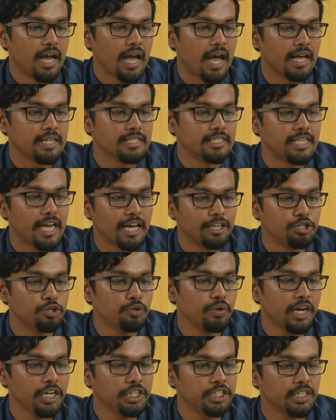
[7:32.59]
And
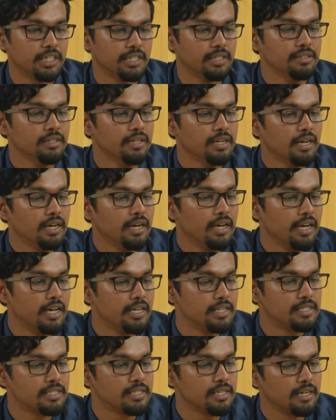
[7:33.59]
saturation
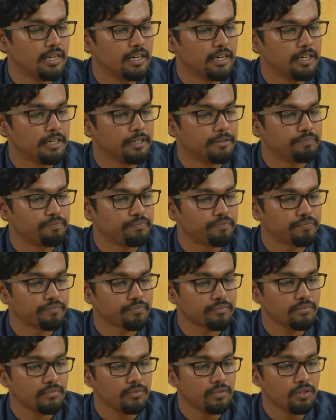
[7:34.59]
is or
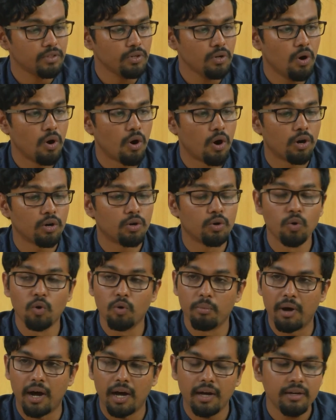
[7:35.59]

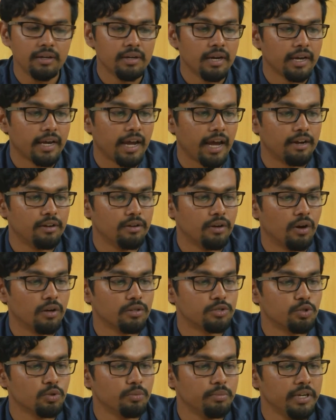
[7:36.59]
chroma can
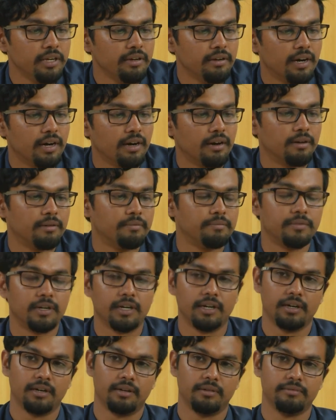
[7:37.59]
also be
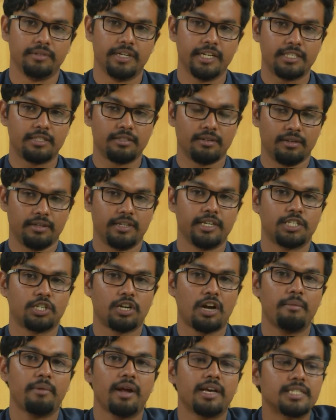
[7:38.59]

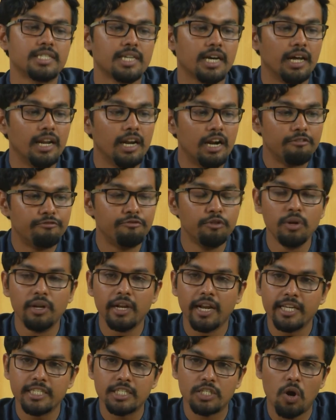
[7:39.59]
described as
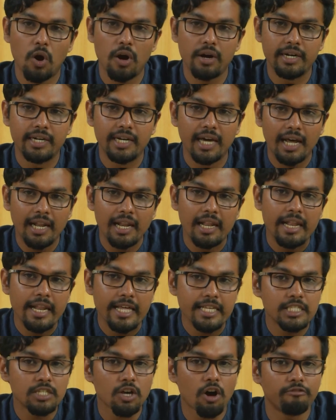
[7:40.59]
colorfulness or
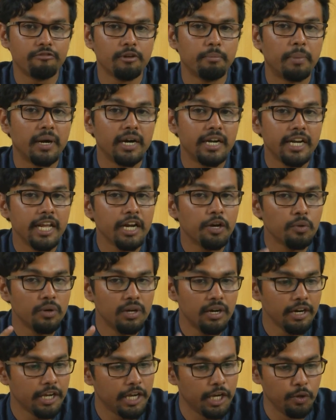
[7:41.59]
dullness of a
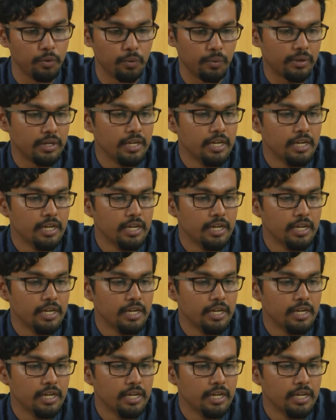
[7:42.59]
particular hue.